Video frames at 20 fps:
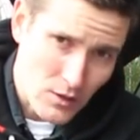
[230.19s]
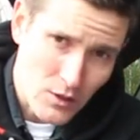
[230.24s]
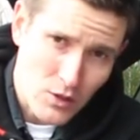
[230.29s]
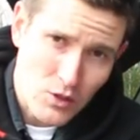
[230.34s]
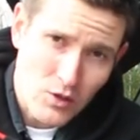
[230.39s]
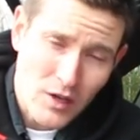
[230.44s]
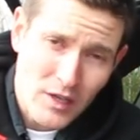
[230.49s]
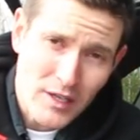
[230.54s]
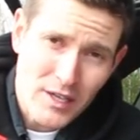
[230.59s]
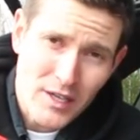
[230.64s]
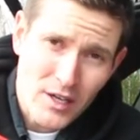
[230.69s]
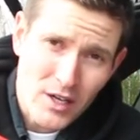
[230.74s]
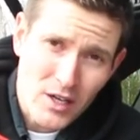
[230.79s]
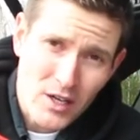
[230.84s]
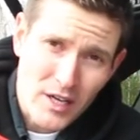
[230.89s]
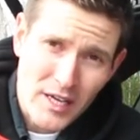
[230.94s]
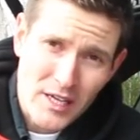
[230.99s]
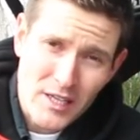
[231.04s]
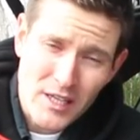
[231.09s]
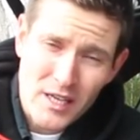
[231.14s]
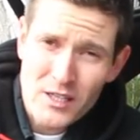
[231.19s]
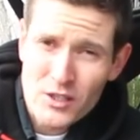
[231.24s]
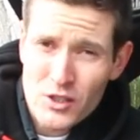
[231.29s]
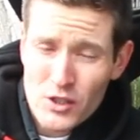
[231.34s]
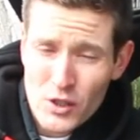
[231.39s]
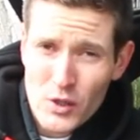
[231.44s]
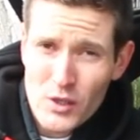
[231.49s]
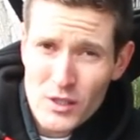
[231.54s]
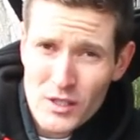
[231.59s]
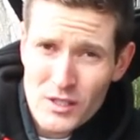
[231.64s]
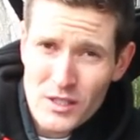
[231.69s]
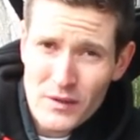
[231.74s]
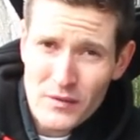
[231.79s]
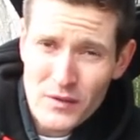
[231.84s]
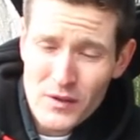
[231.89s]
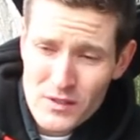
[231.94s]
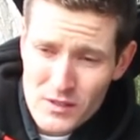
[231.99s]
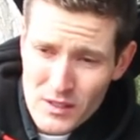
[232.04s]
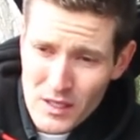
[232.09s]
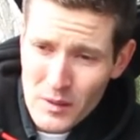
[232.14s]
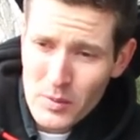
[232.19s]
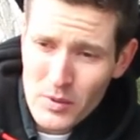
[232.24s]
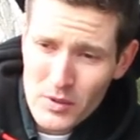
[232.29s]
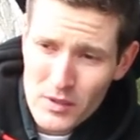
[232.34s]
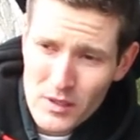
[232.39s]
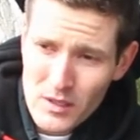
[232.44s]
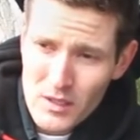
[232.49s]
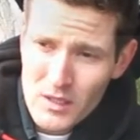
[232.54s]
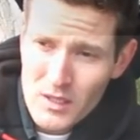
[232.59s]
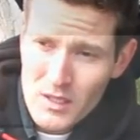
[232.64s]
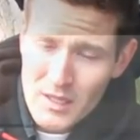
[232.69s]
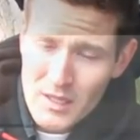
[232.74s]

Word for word: trunk here and show you the difference, and I'll put a